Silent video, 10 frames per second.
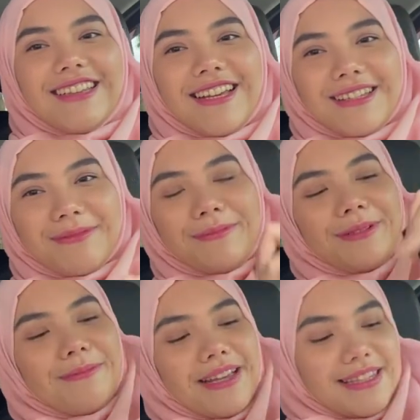let's
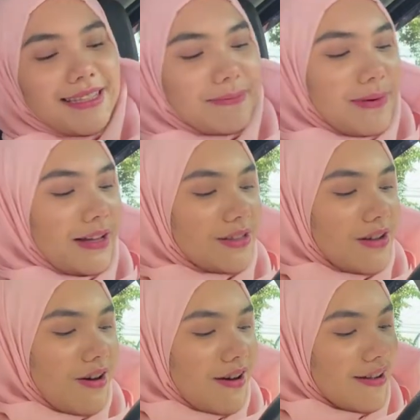put my seatbelt
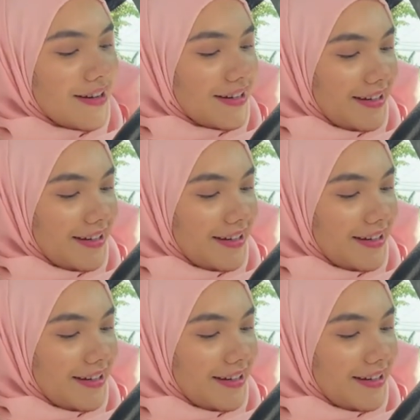on